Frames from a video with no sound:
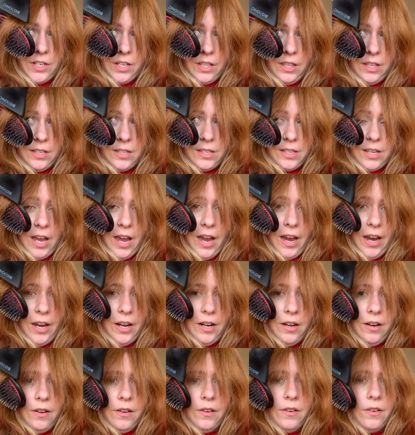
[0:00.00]
to the
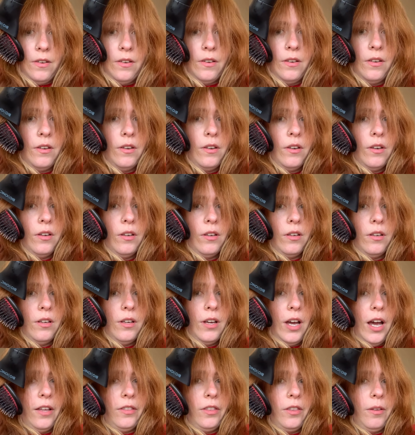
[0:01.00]
side
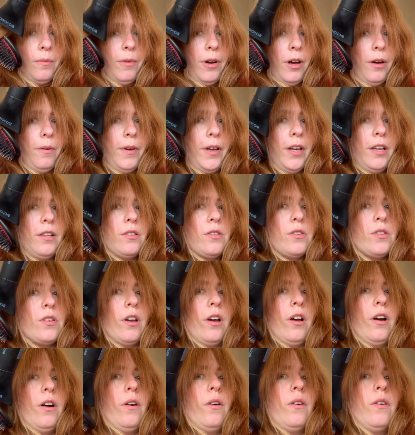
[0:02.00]
at the moment, so
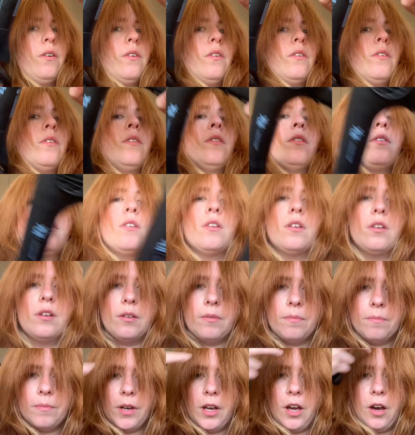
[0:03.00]
I'm